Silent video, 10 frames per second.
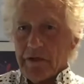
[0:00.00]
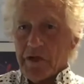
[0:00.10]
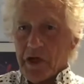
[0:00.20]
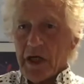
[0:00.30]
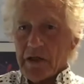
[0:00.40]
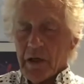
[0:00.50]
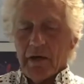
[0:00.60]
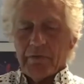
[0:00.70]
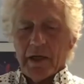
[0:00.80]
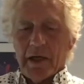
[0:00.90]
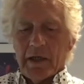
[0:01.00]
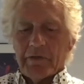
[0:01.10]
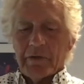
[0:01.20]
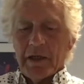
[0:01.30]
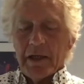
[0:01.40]
Exchange
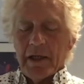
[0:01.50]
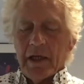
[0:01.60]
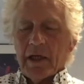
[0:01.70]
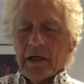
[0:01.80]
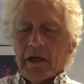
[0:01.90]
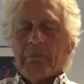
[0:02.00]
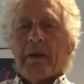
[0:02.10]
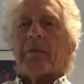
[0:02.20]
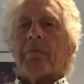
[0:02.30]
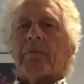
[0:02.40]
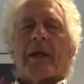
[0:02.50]
Lifeguards, and I'd met